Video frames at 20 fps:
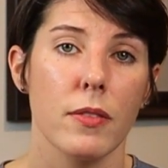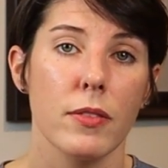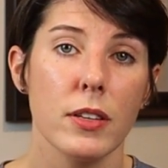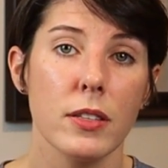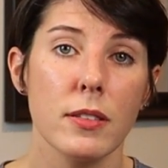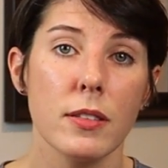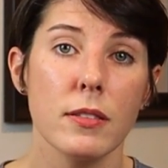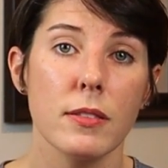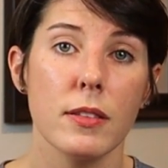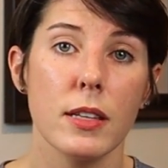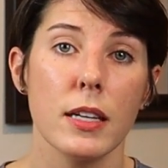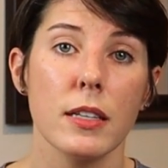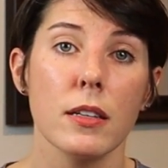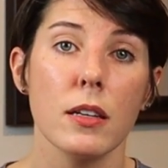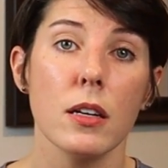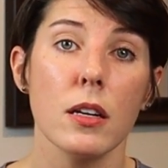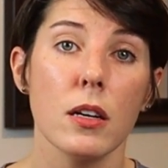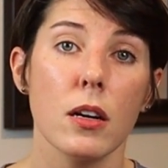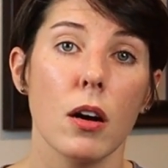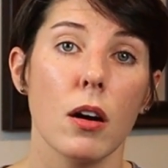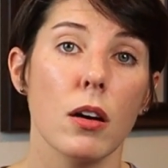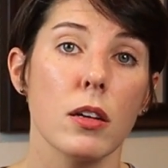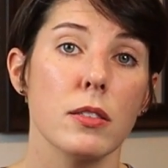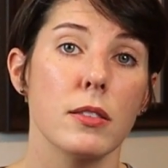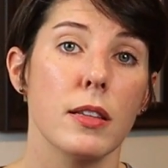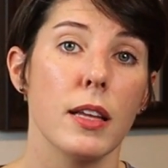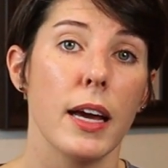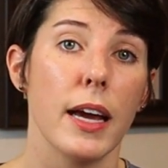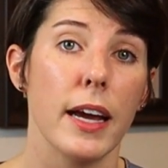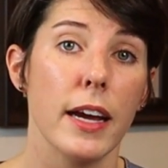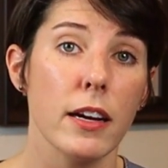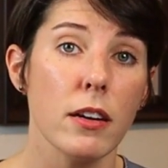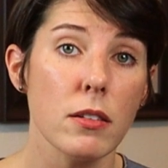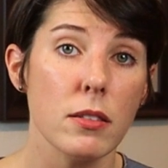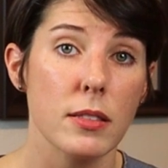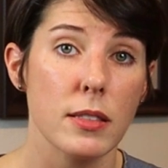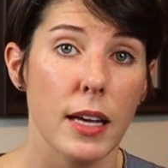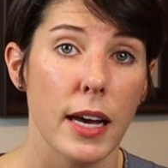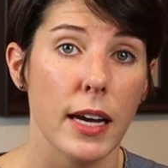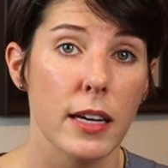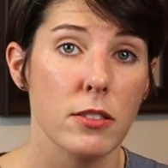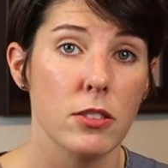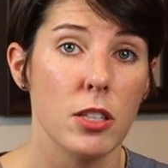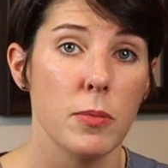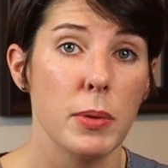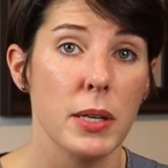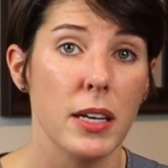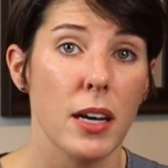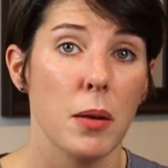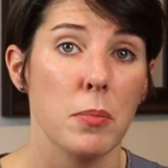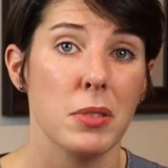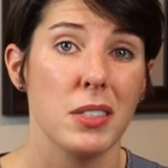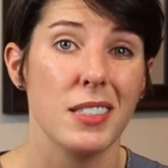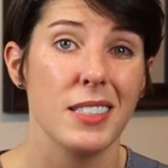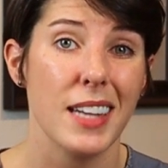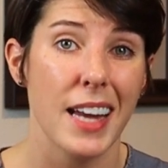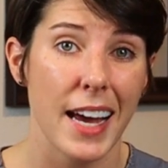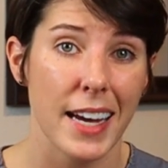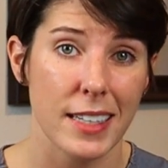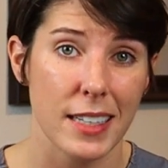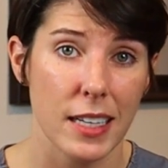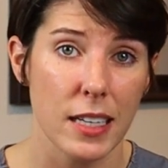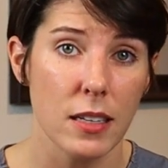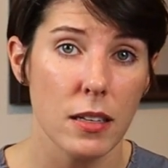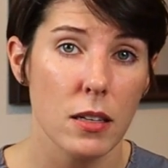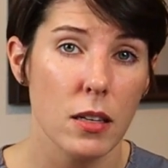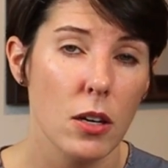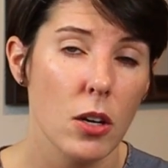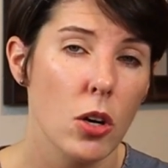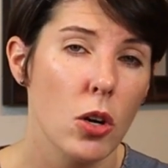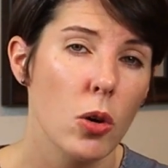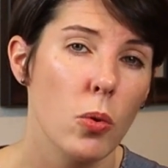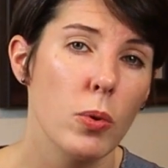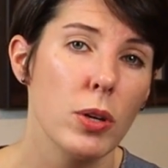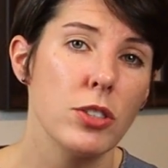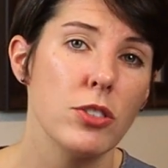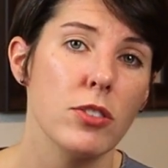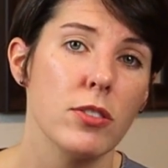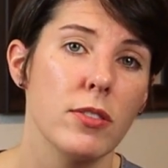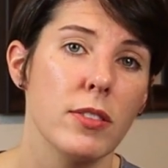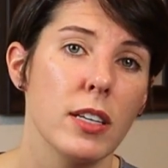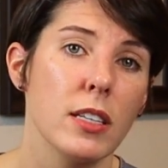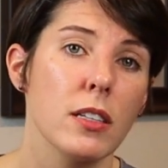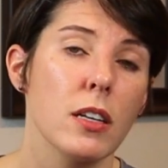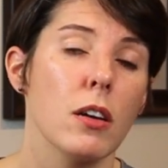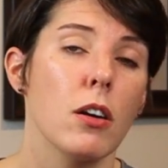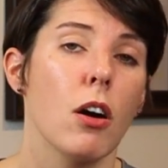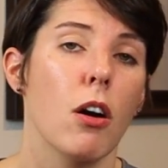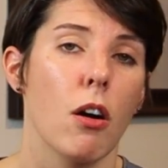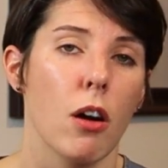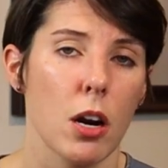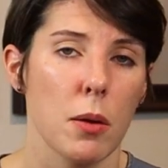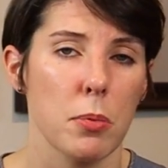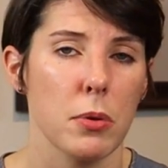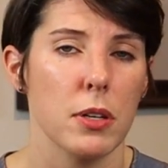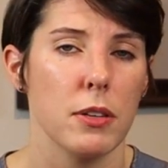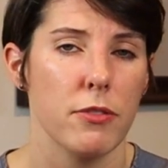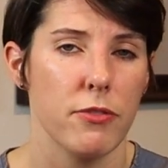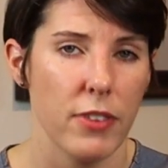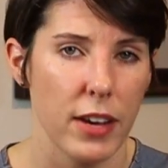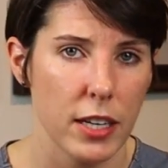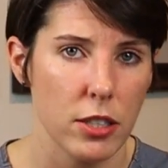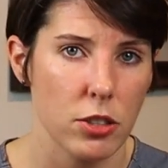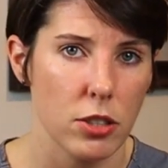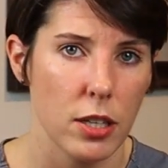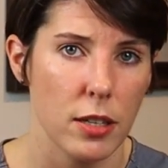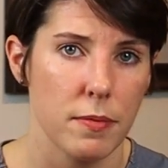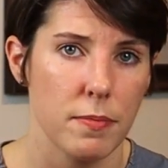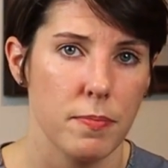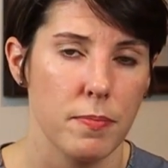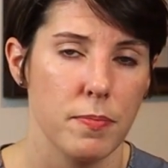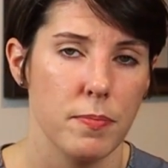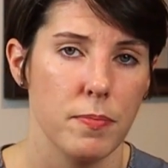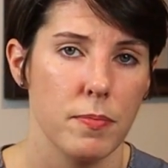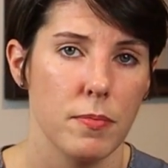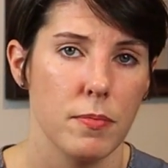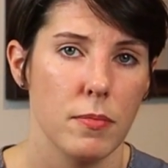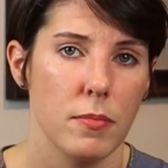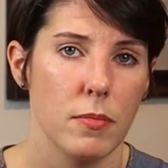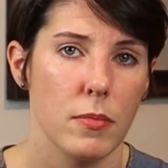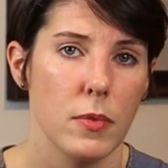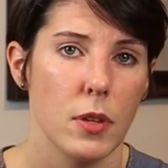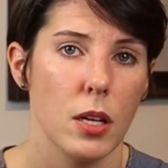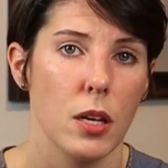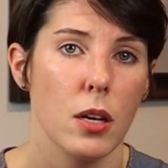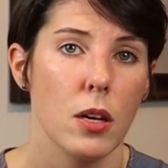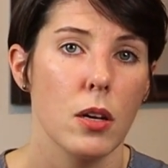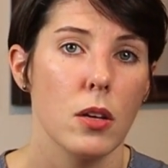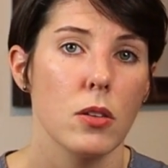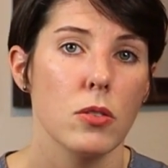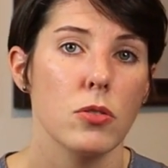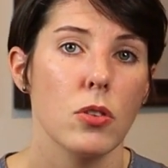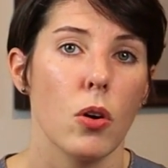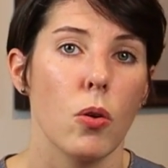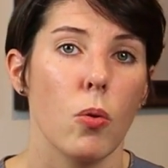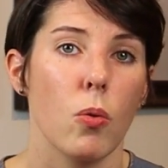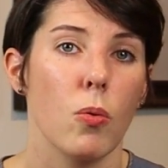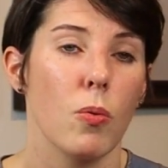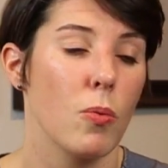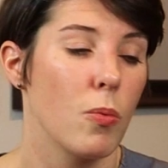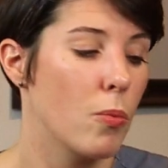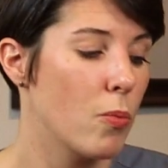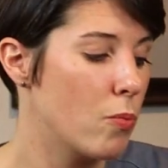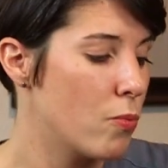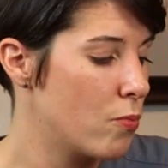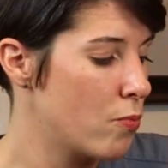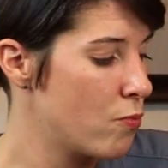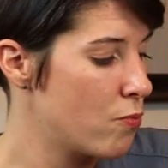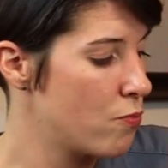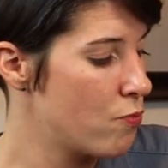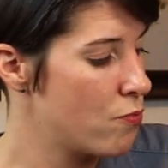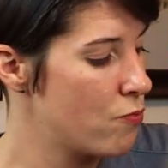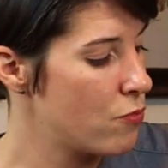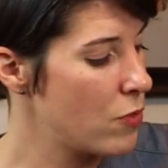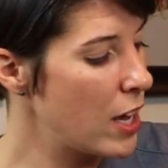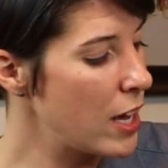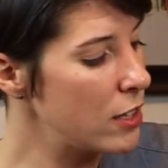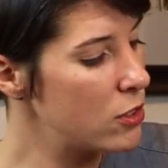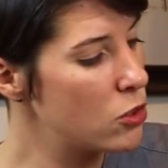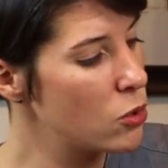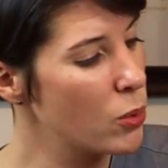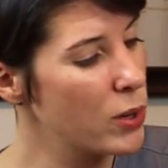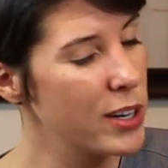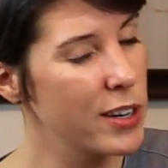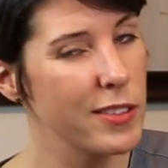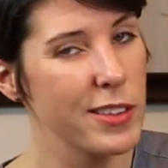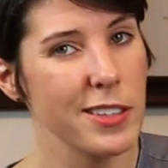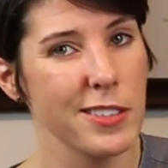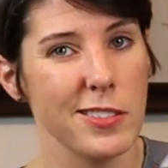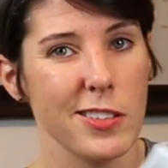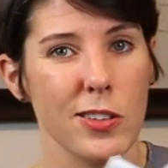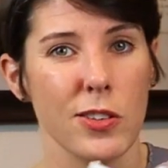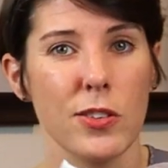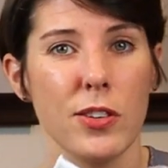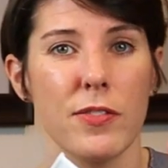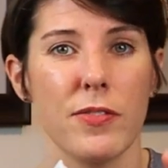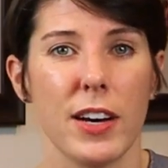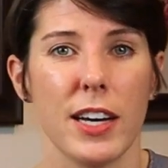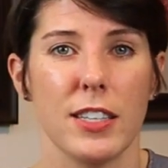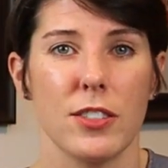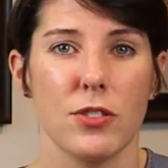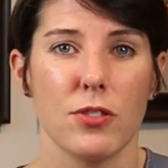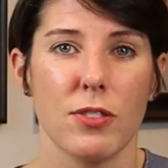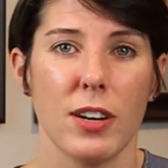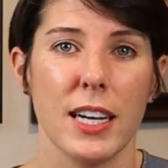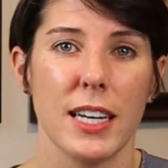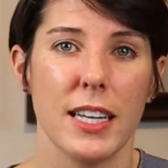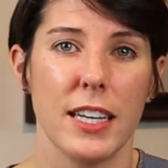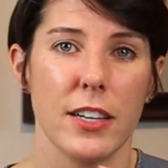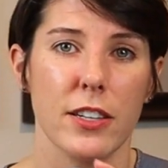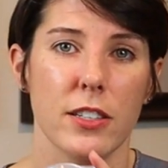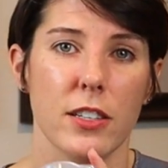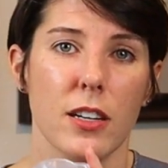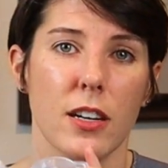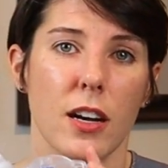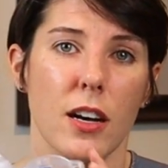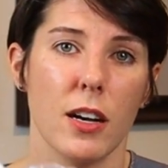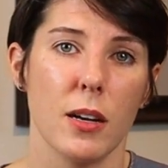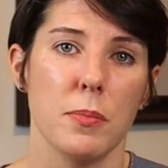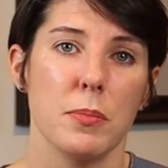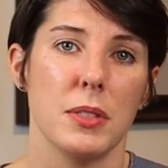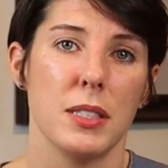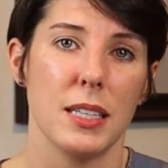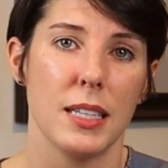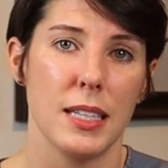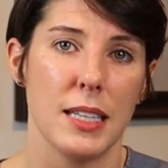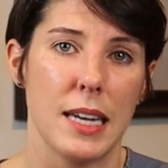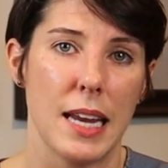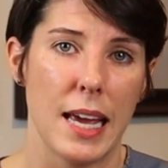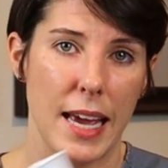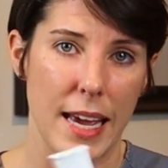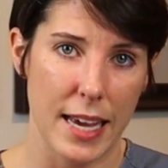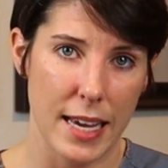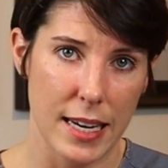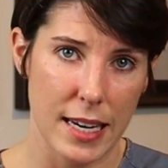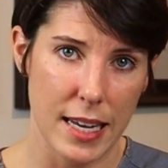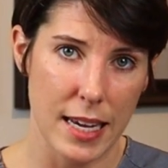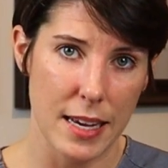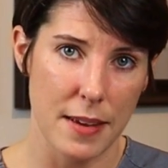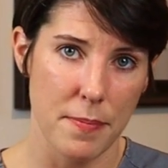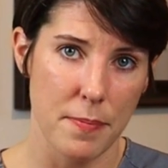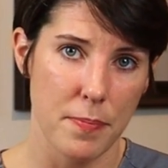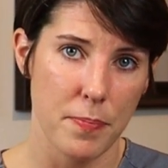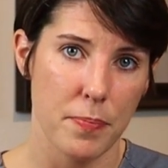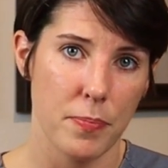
This is then going to cause the air sacs to become stagnant, which is then going to harbor infection. So that's where this little device right here comes in handy.